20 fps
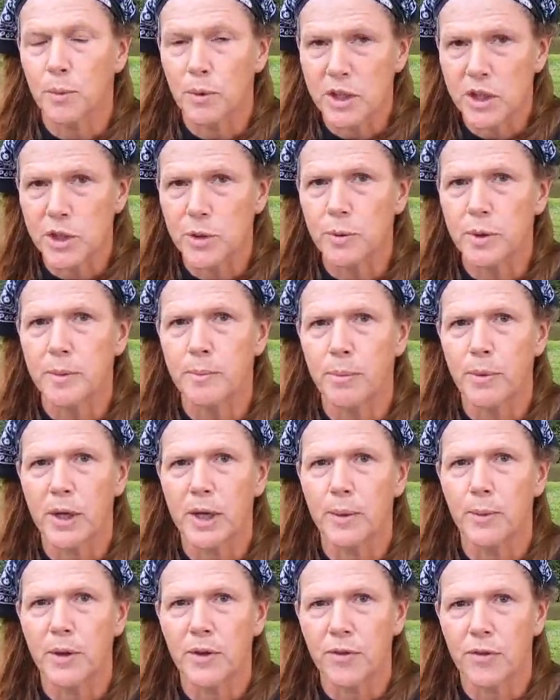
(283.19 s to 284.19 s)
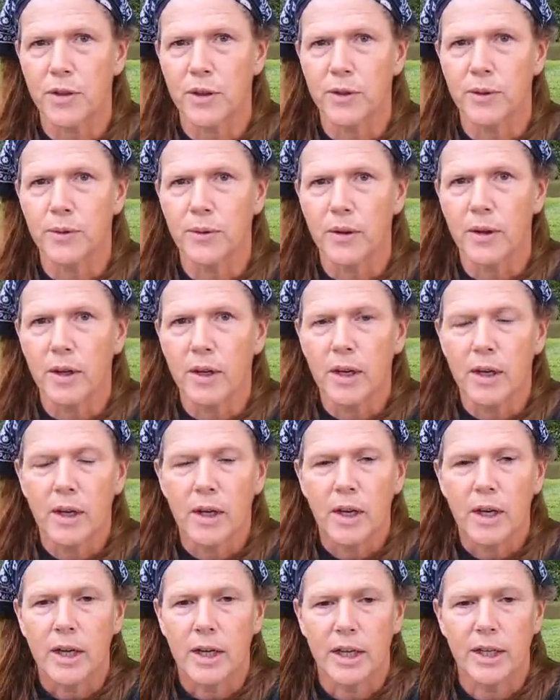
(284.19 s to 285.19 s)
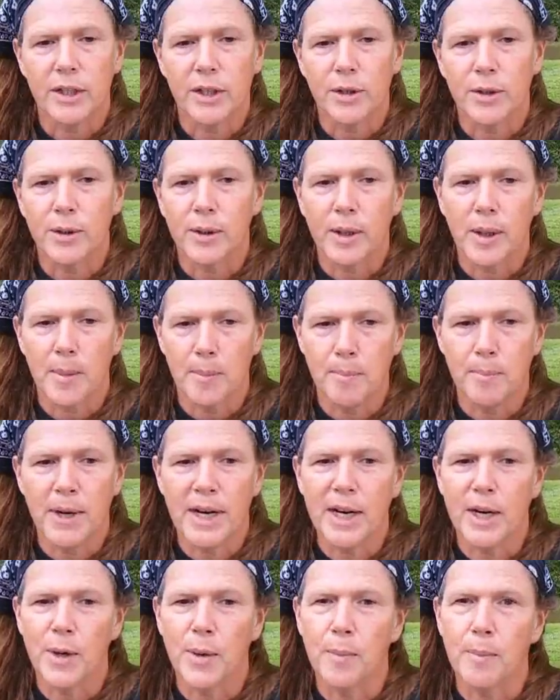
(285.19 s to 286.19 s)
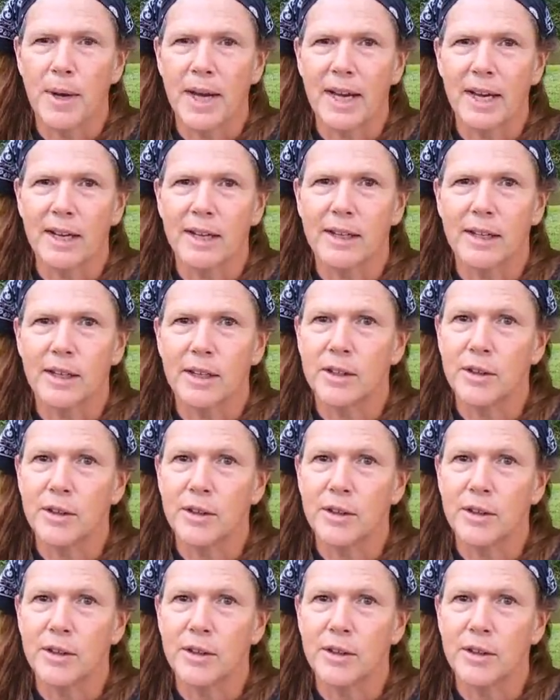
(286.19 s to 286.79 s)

what you would bring with you in your bug-out bag.